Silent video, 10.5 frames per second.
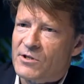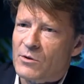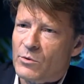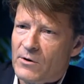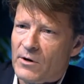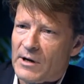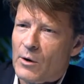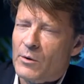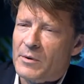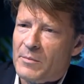that we've got. I
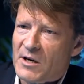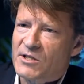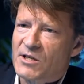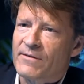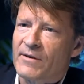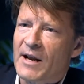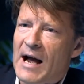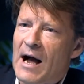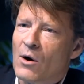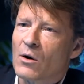would be much tougher
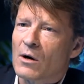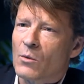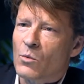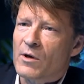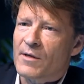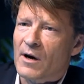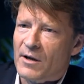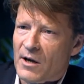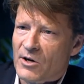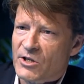now with our
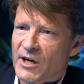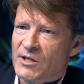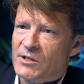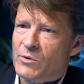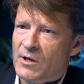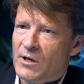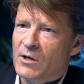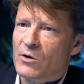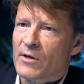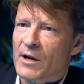negotiations with the
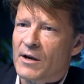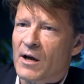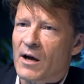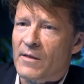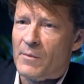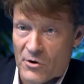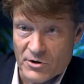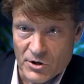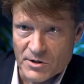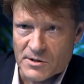EU than Boris
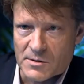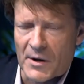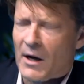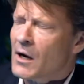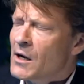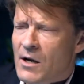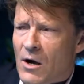Johnson's being. No